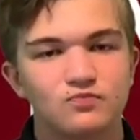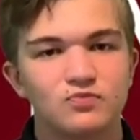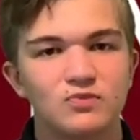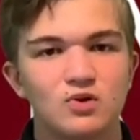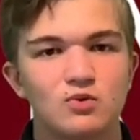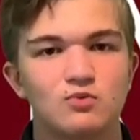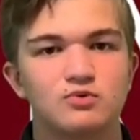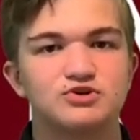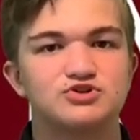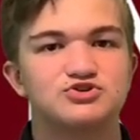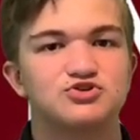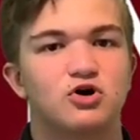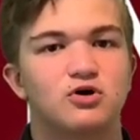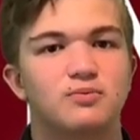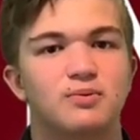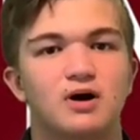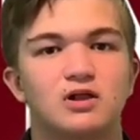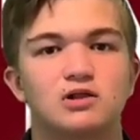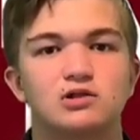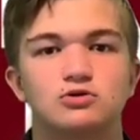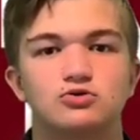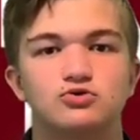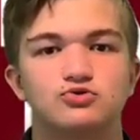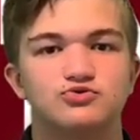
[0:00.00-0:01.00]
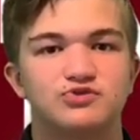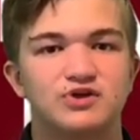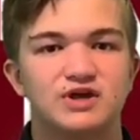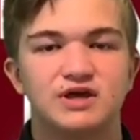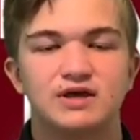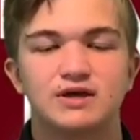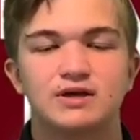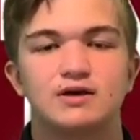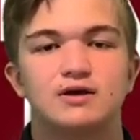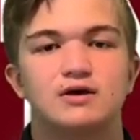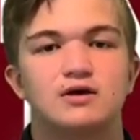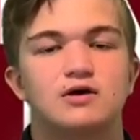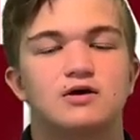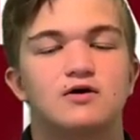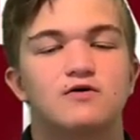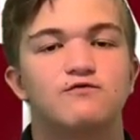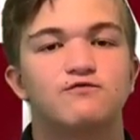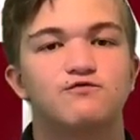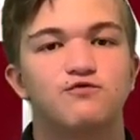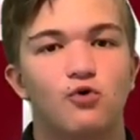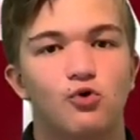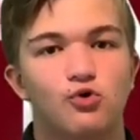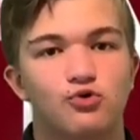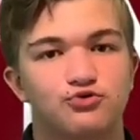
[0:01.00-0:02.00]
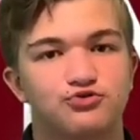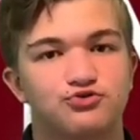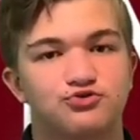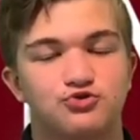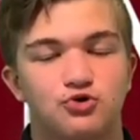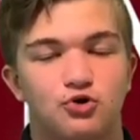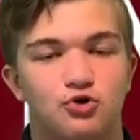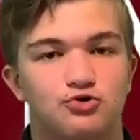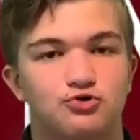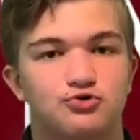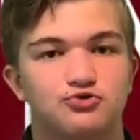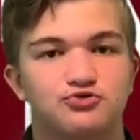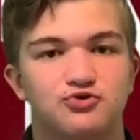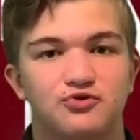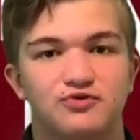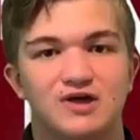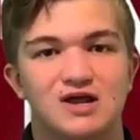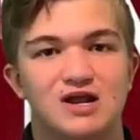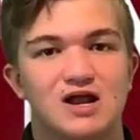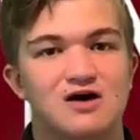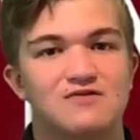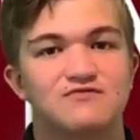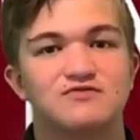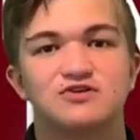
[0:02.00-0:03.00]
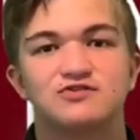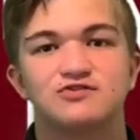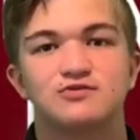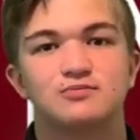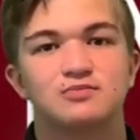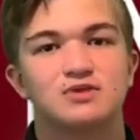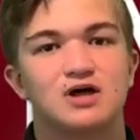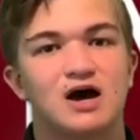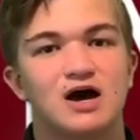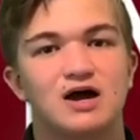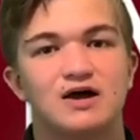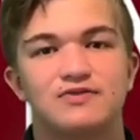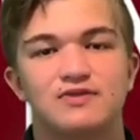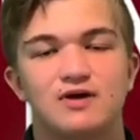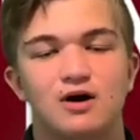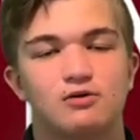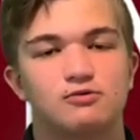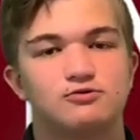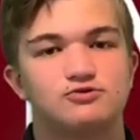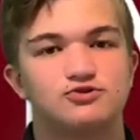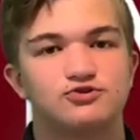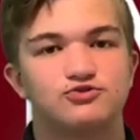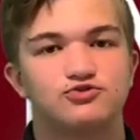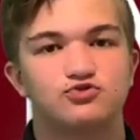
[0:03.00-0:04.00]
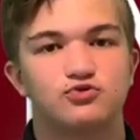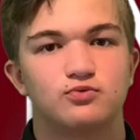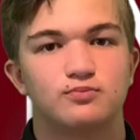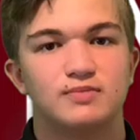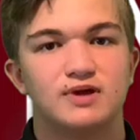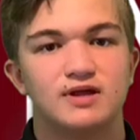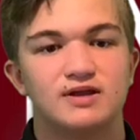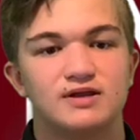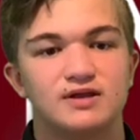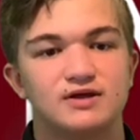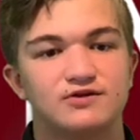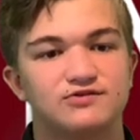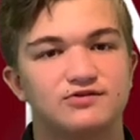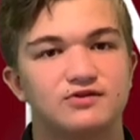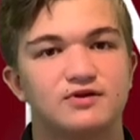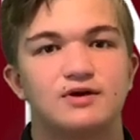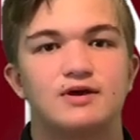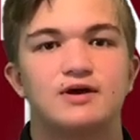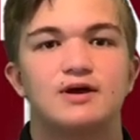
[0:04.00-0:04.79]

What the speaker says: We can talk about losing four starters on that offensive line. That was just tremendous.